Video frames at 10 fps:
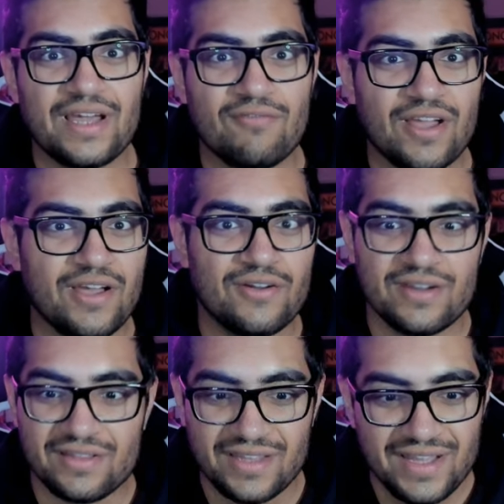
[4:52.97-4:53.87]
route.
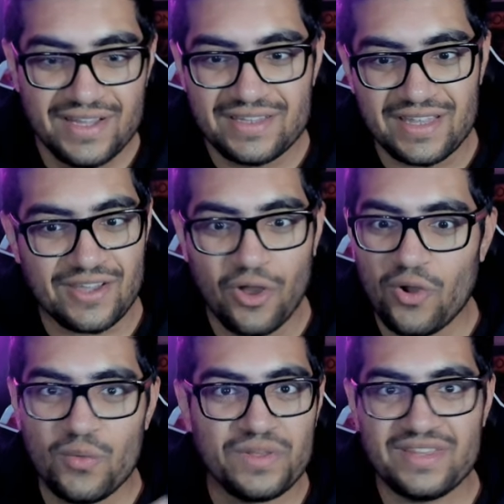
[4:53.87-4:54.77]
And they
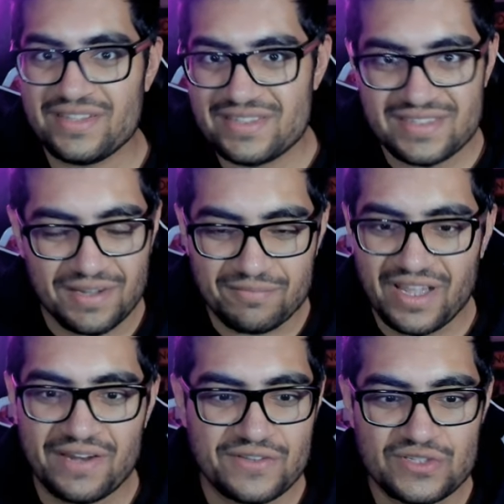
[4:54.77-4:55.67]
go with this, some
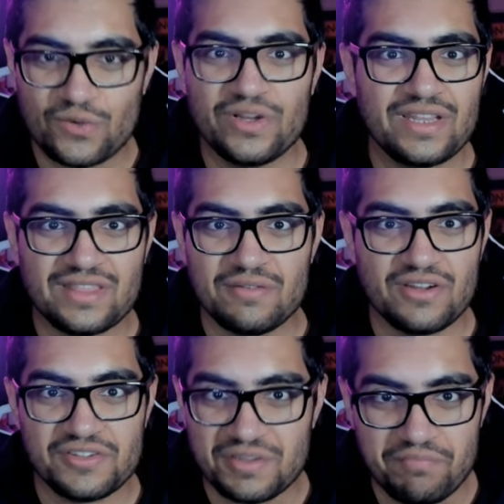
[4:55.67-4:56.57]
kind of a story that
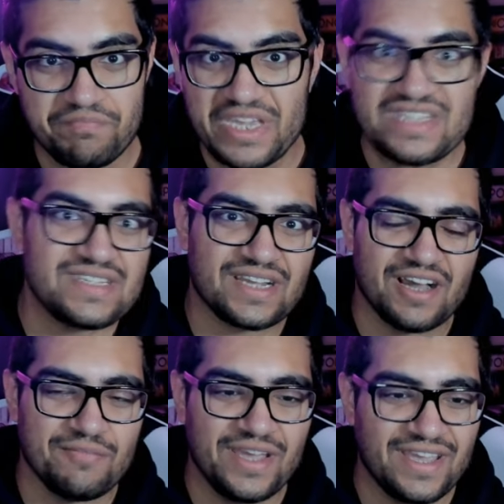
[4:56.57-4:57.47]
there's a beast
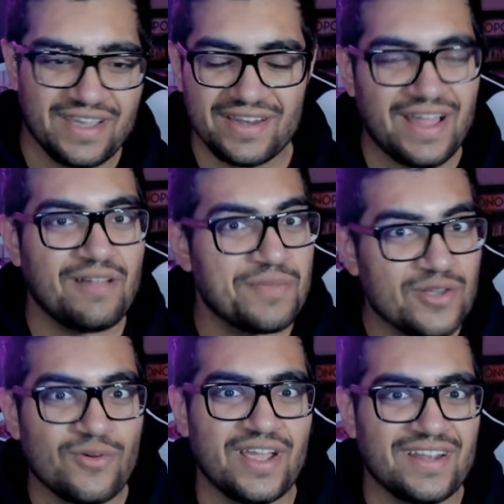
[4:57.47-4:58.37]
coming, and that'll be
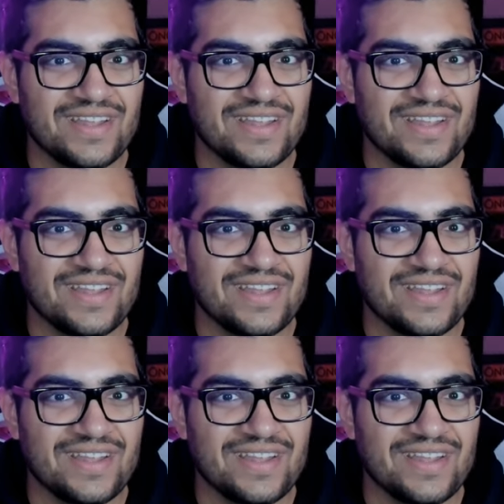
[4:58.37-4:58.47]
great.